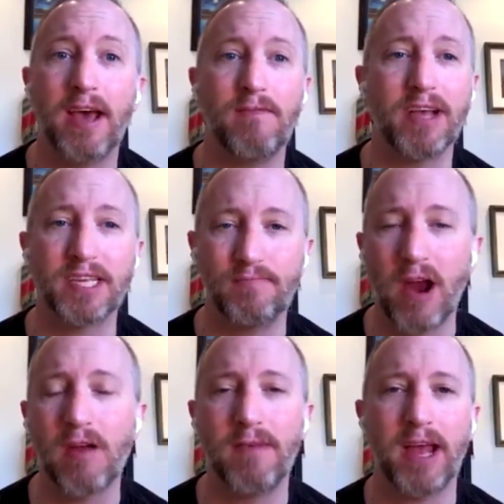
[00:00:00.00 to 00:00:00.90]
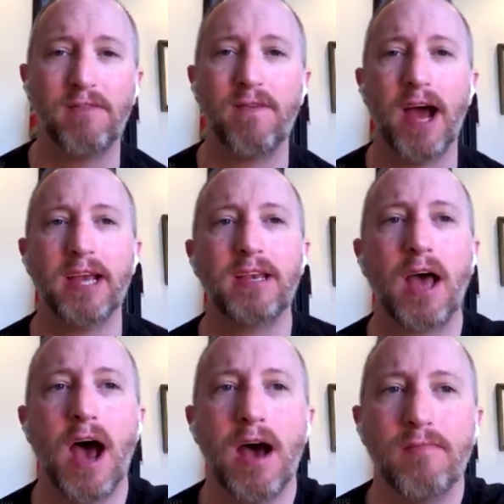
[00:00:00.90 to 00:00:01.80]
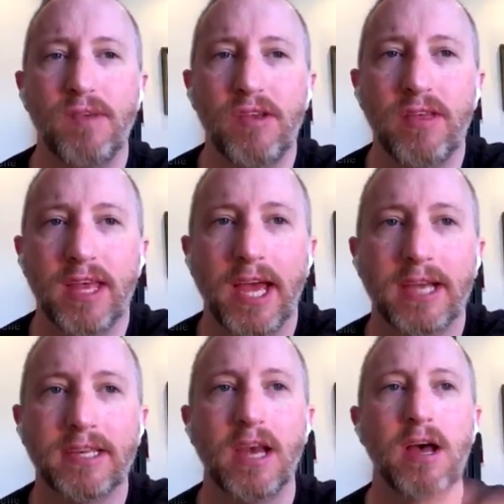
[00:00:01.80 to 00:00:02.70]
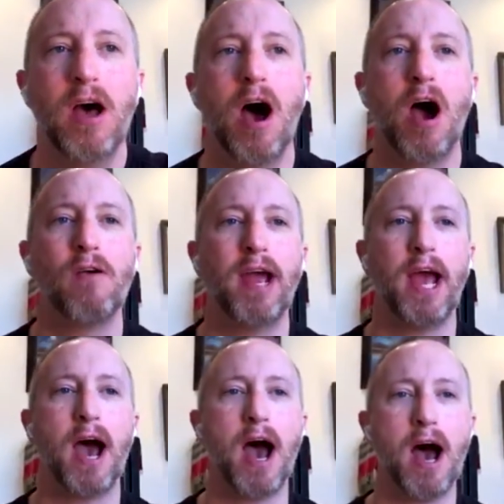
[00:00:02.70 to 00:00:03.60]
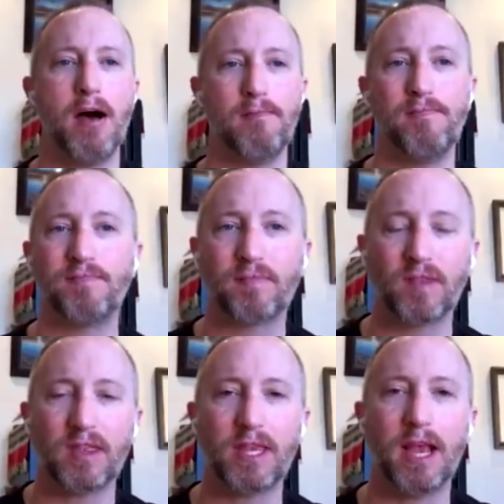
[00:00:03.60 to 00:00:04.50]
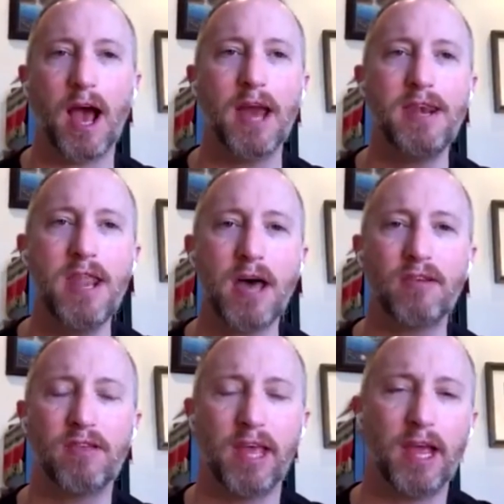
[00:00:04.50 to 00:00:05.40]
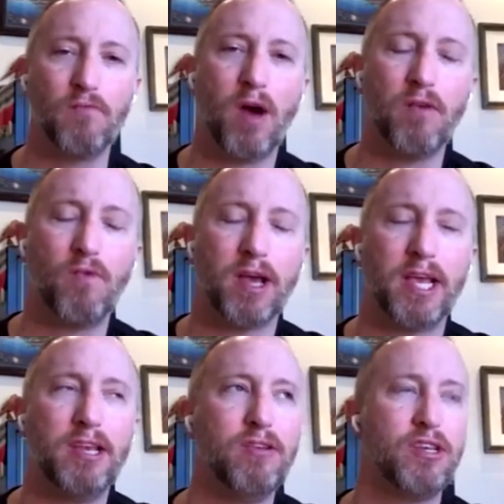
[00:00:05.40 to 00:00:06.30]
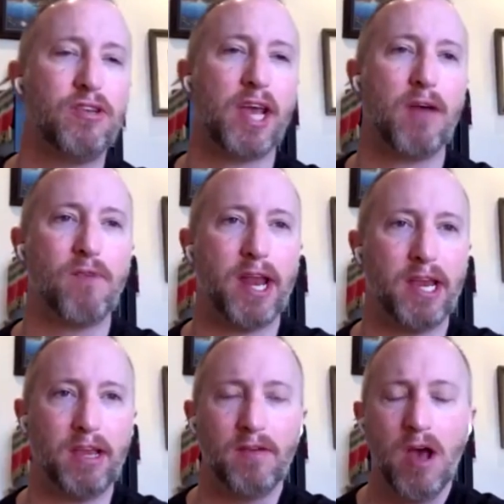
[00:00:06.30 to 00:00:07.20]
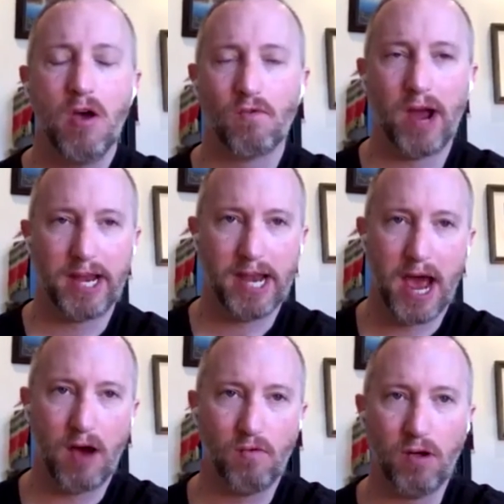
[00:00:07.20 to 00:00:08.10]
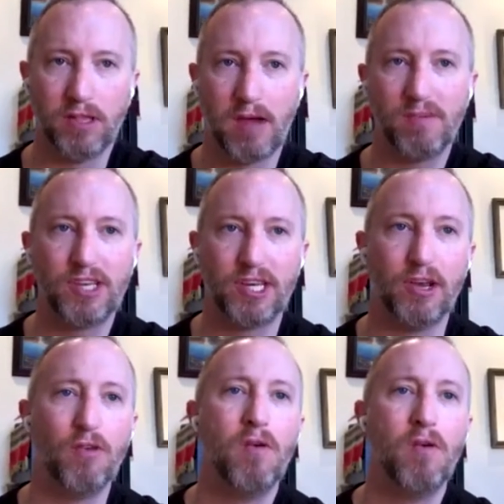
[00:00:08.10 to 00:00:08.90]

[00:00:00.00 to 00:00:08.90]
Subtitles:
experiment, and find new things. All right, another thing, what can you do to get ready right now? Well, number 2,